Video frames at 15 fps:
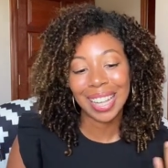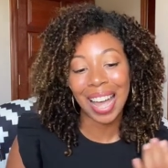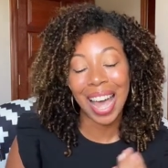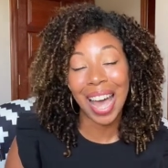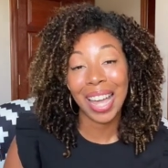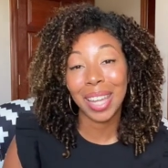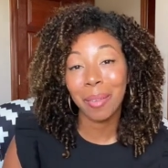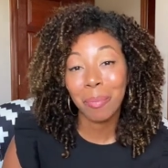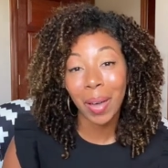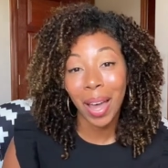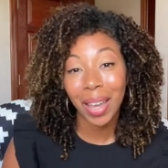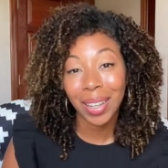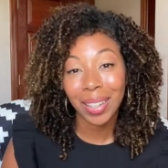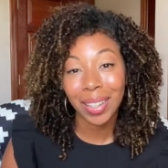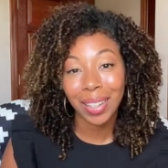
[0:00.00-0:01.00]
I am
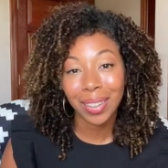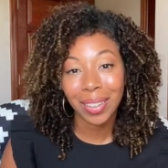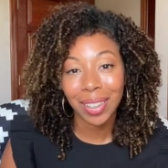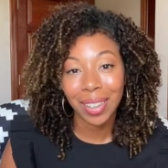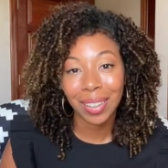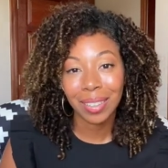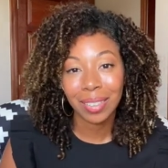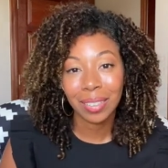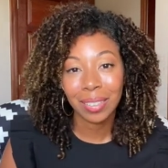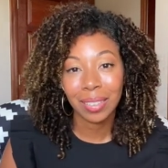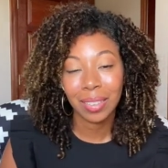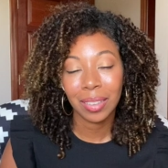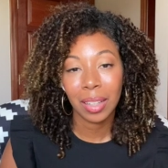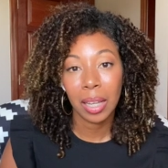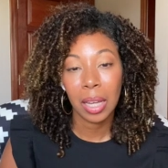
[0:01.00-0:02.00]
pioneering.
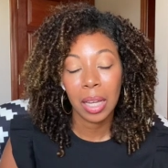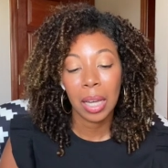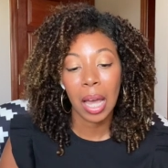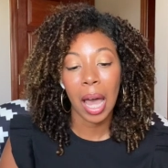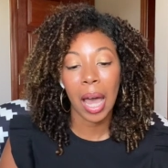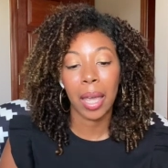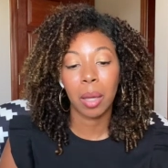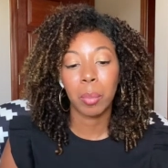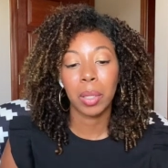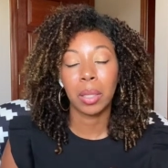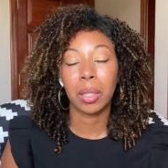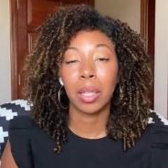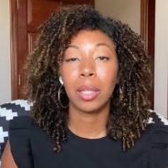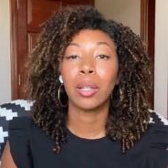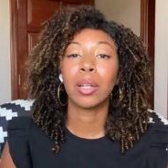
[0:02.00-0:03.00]
I am a
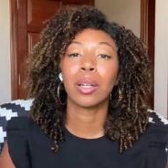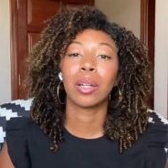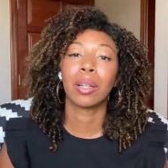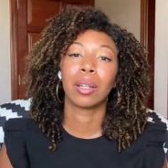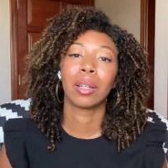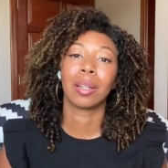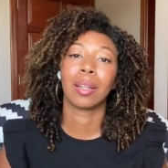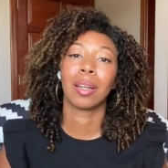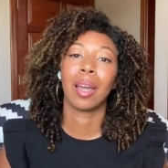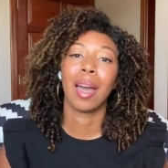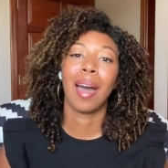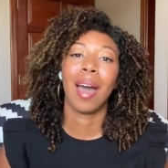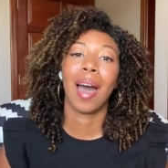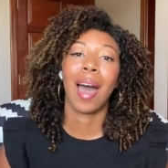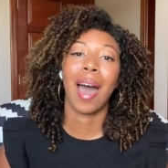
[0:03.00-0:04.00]
leader.
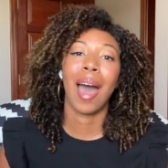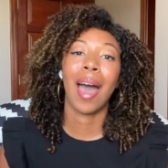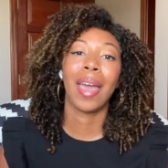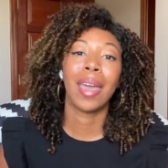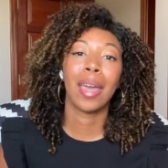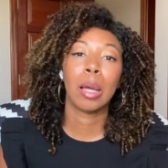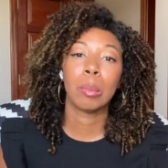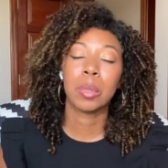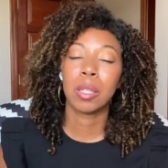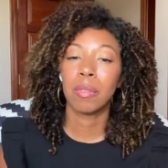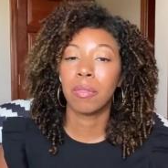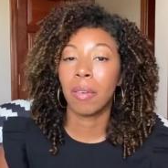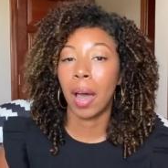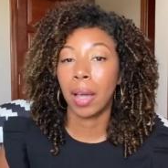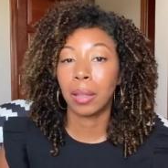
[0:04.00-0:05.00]
I am
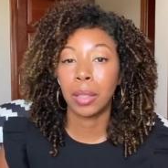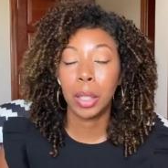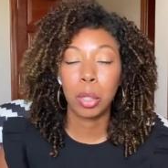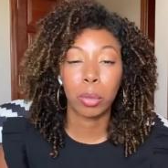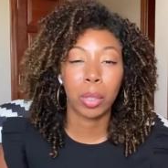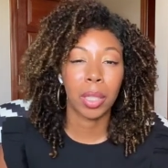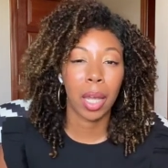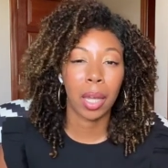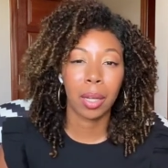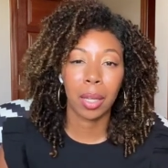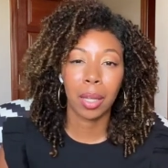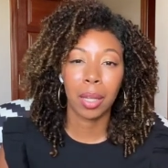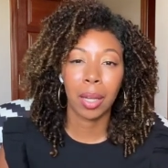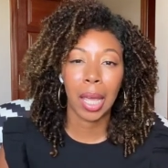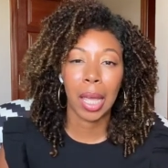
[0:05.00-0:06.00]
divinely
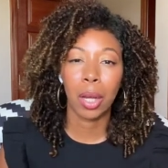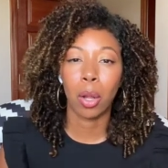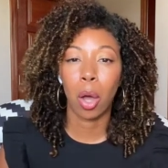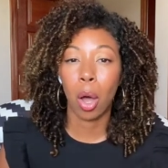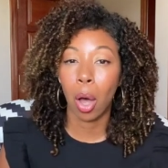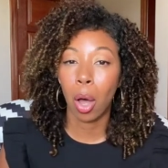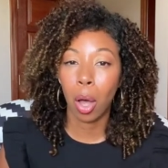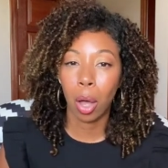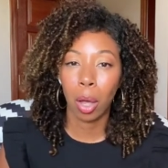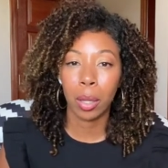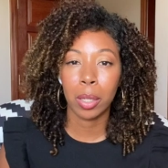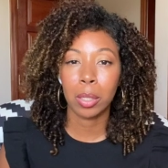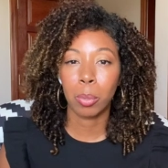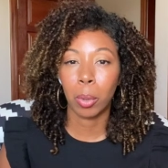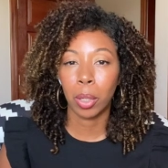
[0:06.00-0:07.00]
created, and all
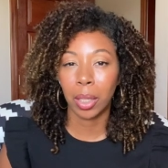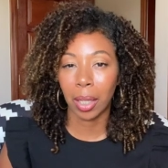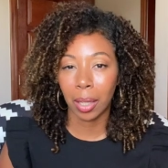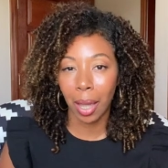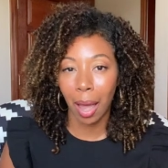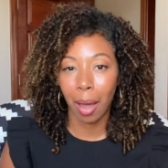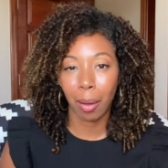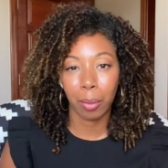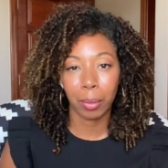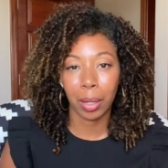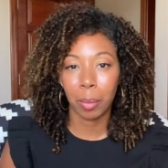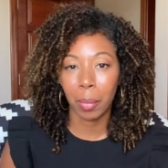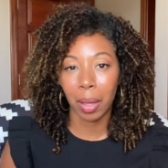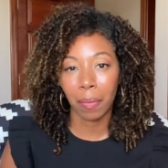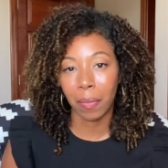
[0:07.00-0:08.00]
is working out
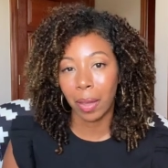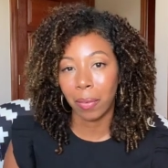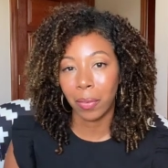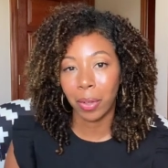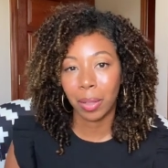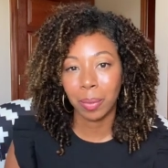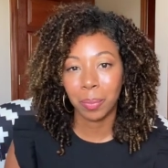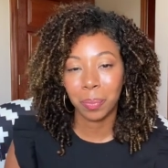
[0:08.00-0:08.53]
in my favor.